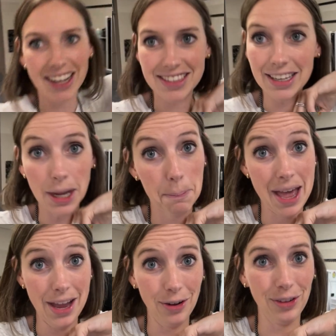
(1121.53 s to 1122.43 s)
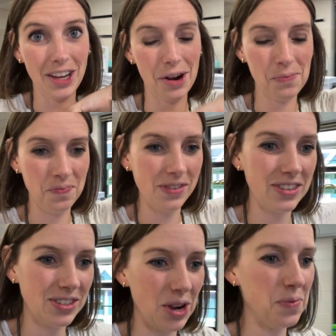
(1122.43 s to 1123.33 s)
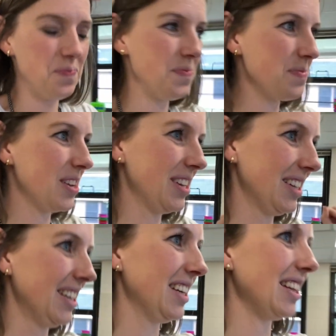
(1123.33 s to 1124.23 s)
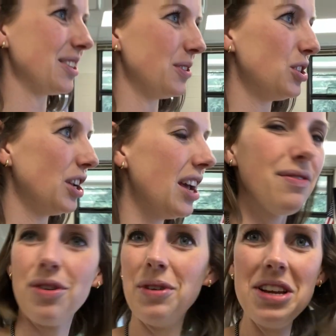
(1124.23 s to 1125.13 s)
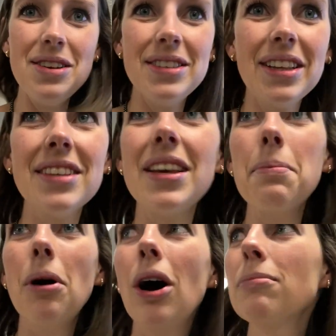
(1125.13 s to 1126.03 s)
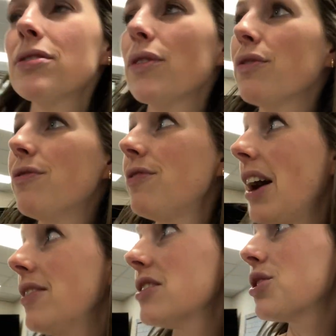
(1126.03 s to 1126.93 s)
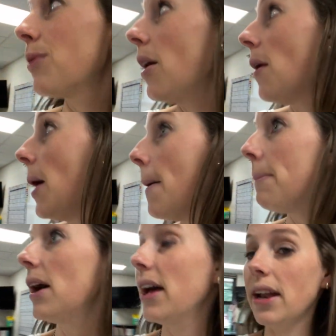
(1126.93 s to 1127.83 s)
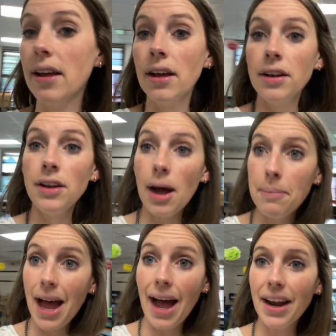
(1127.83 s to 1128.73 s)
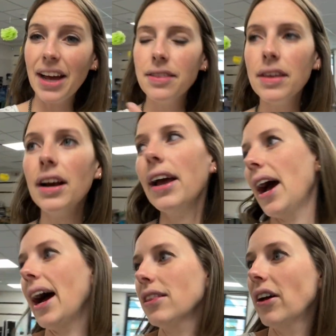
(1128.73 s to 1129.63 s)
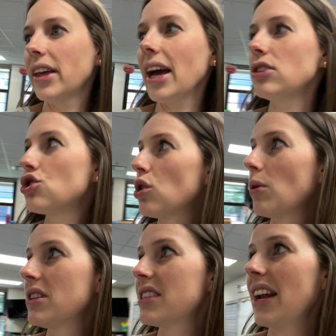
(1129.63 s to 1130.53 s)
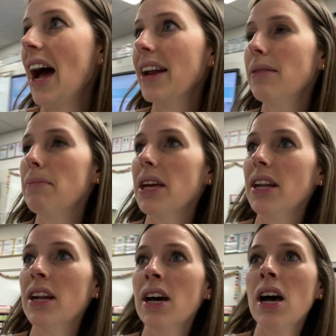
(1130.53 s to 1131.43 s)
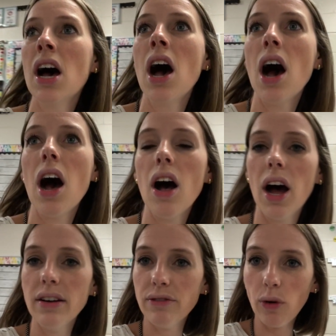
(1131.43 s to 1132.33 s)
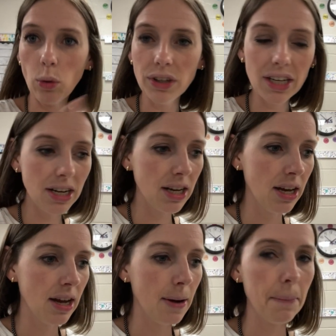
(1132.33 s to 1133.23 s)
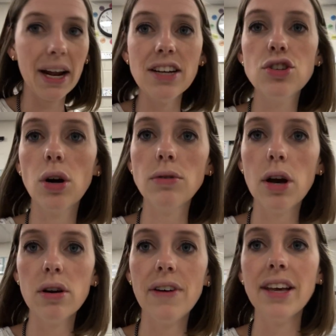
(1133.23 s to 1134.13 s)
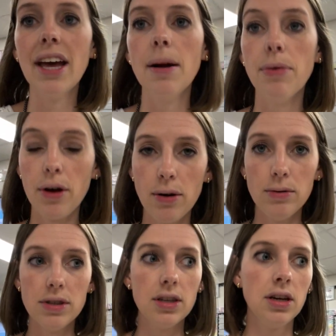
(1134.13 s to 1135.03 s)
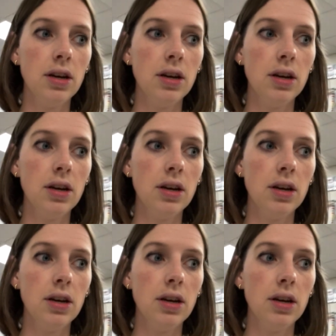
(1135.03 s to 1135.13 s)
it's like pale now. So that's what you get for reusing the same palms for five years in a row. But not bad. I think I had like extra ones that hadn't been unfolded, but I don't know if I kept those